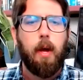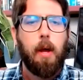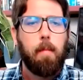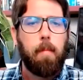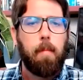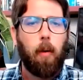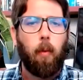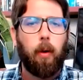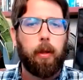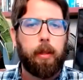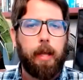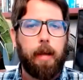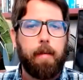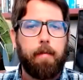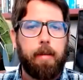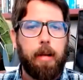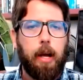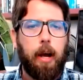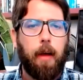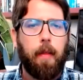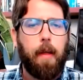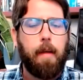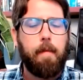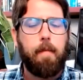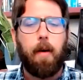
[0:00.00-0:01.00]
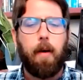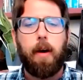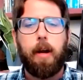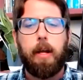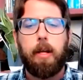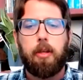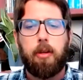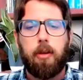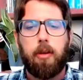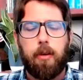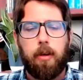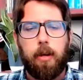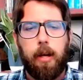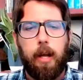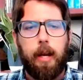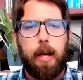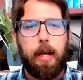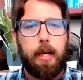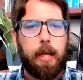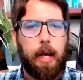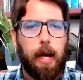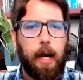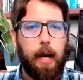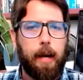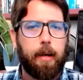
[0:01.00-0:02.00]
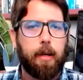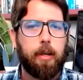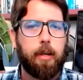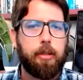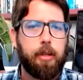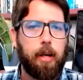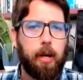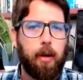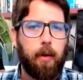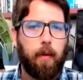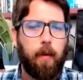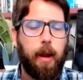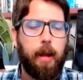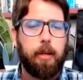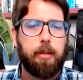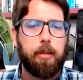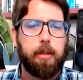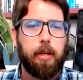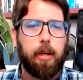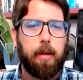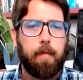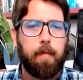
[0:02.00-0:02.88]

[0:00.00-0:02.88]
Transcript: But what they've done, they've already turned an entire generation